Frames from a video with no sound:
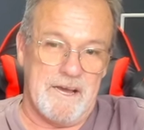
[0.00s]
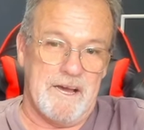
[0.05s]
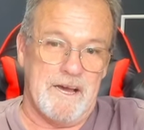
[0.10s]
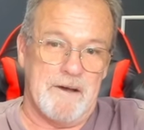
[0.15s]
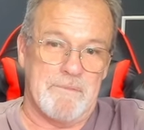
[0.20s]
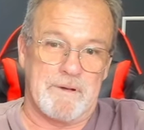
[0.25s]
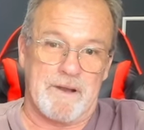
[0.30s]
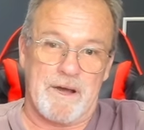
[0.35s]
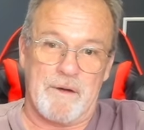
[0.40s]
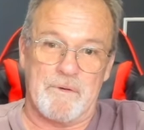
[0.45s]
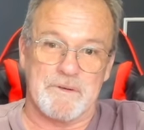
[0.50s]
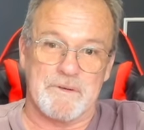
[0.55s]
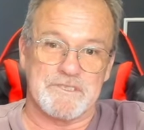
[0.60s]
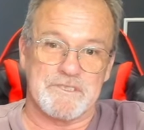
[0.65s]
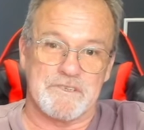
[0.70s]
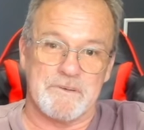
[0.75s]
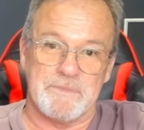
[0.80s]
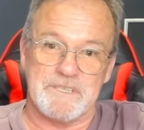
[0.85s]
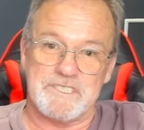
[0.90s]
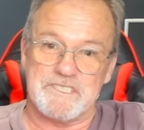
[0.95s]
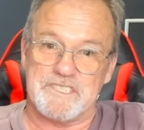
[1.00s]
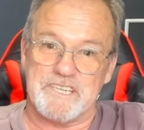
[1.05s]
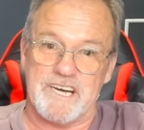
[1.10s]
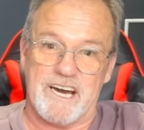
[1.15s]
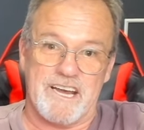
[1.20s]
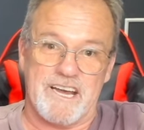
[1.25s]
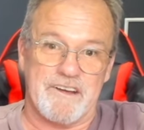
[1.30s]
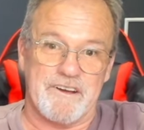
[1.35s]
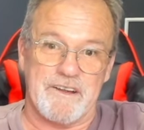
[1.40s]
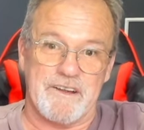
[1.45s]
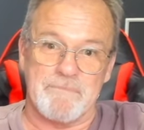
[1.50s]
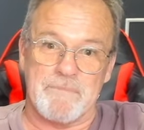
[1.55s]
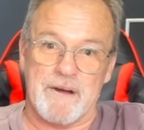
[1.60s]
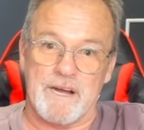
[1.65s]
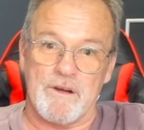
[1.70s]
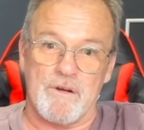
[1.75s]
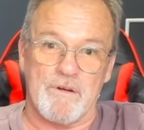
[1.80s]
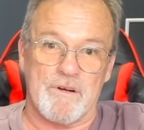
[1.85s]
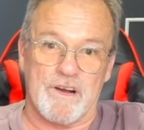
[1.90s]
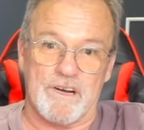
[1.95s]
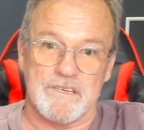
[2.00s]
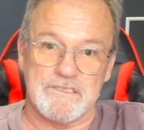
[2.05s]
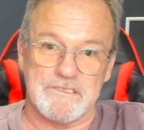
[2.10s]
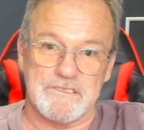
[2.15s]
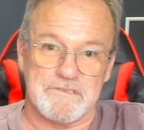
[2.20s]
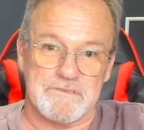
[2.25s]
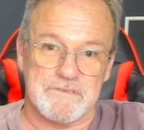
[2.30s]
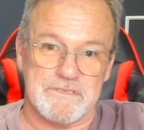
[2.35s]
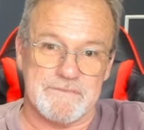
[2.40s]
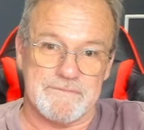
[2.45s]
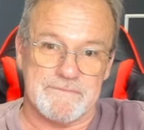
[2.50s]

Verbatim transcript: but I wasn't going to be shot at in my own country.